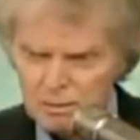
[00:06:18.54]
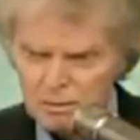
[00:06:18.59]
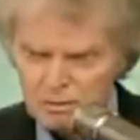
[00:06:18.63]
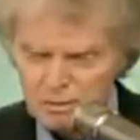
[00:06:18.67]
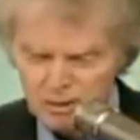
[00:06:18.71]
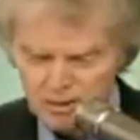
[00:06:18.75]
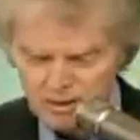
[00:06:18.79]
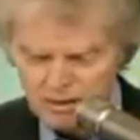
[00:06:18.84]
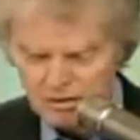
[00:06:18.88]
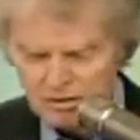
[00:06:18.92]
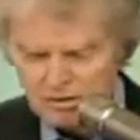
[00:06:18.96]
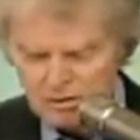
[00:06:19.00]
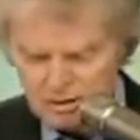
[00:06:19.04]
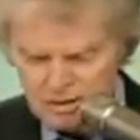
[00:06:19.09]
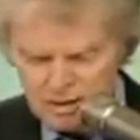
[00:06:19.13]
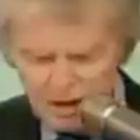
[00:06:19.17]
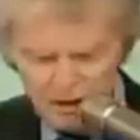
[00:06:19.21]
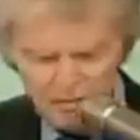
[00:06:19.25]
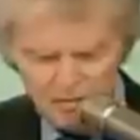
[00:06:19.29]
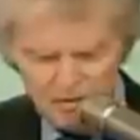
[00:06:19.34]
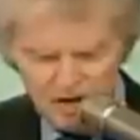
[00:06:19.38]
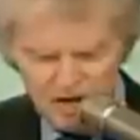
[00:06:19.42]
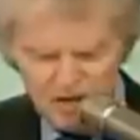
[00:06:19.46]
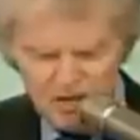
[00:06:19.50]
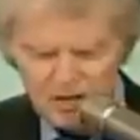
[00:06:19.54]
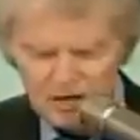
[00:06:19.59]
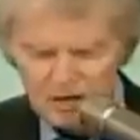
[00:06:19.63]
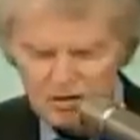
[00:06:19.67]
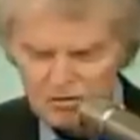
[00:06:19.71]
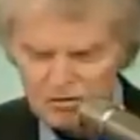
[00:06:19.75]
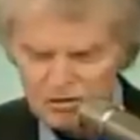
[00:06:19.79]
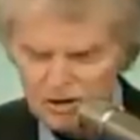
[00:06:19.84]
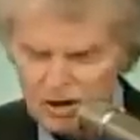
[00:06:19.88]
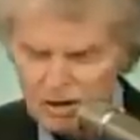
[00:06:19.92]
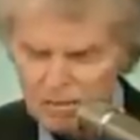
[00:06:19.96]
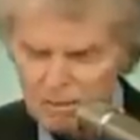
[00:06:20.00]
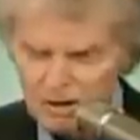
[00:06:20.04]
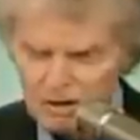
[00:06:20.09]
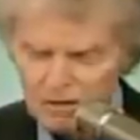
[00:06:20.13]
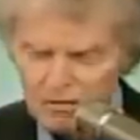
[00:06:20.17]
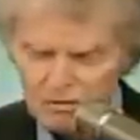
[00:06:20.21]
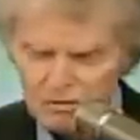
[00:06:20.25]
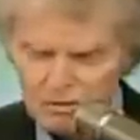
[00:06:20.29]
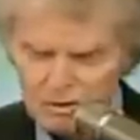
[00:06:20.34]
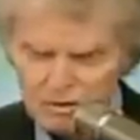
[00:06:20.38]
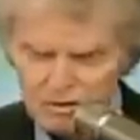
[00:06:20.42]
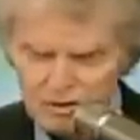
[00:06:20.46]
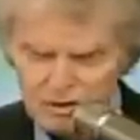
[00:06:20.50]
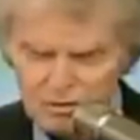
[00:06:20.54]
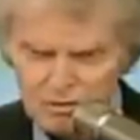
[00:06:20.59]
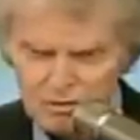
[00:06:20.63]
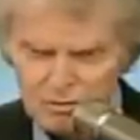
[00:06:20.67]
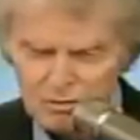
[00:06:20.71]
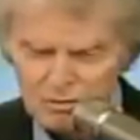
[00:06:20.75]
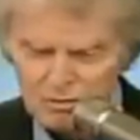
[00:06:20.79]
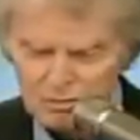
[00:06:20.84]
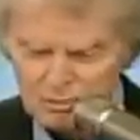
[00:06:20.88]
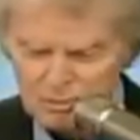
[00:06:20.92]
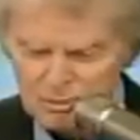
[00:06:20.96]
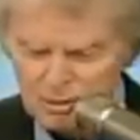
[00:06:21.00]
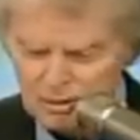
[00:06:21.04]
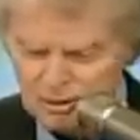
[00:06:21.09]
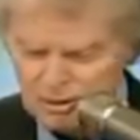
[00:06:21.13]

I don't have anything to say about this. I get to some.